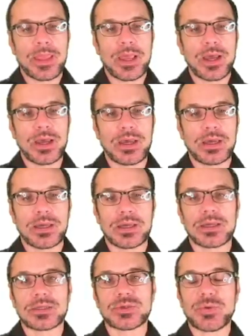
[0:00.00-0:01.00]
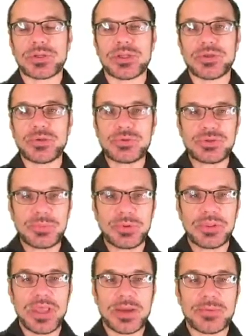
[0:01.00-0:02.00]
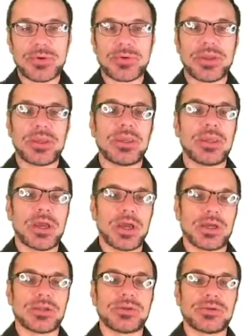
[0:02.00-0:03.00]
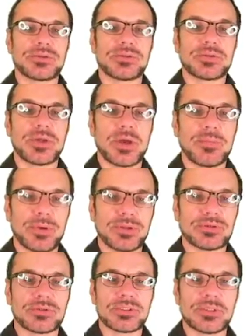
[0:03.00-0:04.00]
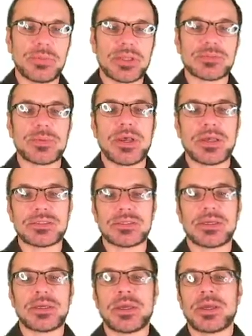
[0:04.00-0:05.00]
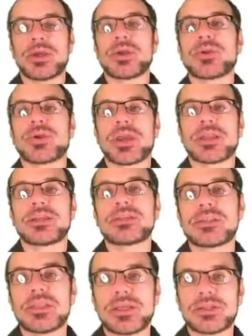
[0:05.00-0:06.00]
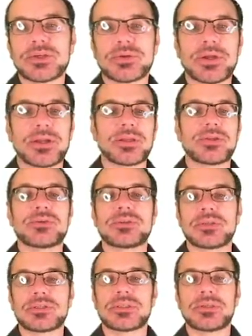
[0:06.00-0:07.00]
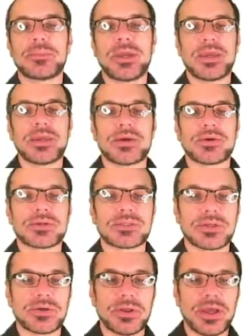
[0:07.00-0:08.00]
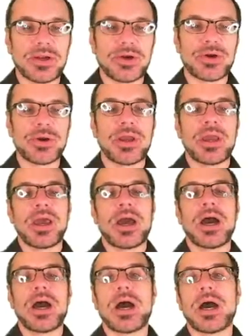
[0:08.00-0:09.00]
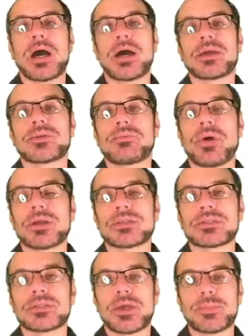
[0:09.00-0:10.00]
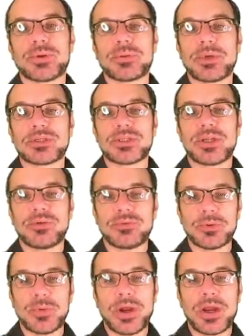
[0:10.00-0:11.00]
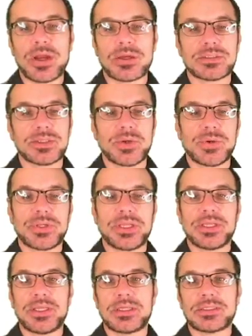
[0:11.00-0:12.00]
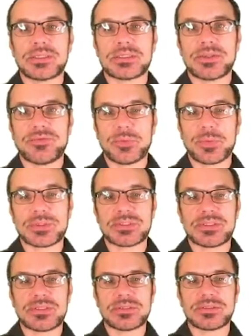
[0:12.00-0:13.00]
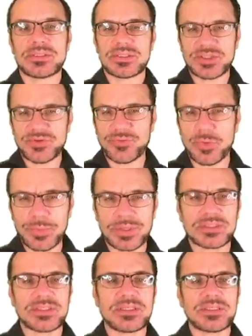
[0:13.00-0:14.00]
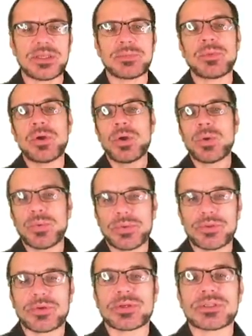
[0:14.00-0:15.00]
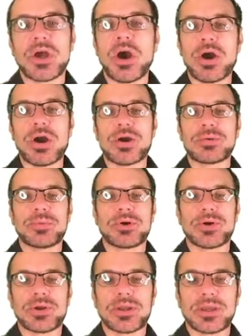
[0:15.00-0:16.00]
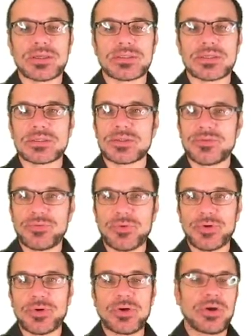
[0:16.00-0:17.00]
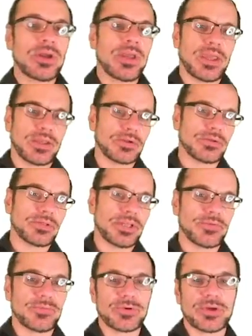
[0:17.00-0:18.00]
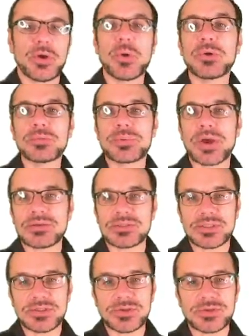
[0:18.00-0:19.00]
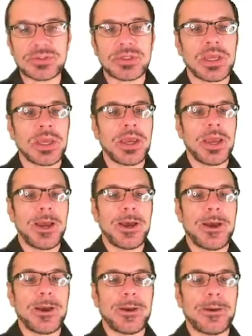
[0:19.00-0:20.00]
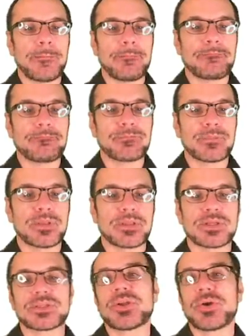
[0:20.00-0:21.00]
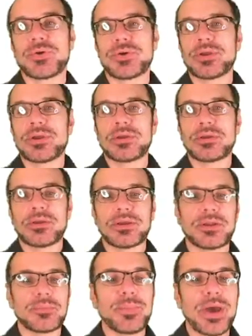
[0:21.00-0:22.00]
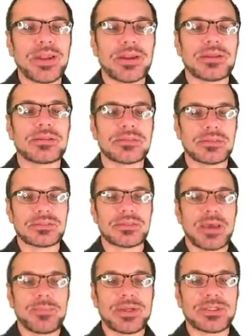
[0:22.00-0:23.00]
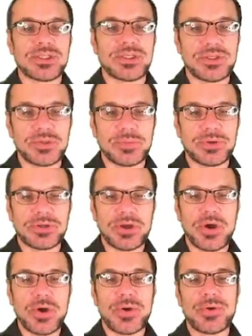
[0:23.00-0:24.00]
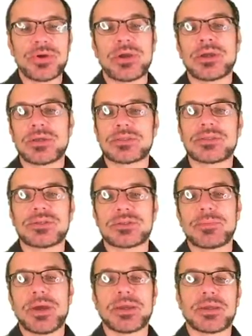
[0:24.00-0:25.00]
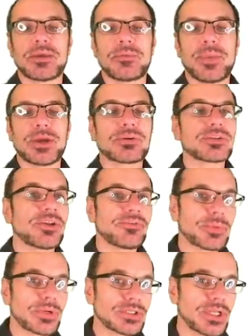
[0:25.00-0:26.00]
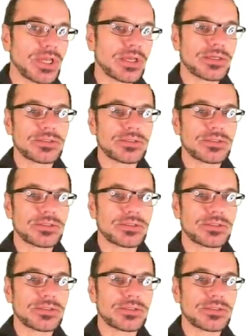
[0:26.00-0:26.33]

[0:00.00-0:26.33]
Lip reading: It's quite a usable library. It uses modern C++. You can easily integrate it using CMake or a single header. It runs pretty much everywhere, so on any 64-bit system, whether it's ARM or x64, including very old processors. There's no hidden patents. It's Apache 2.0. It's used by a Microsoft project.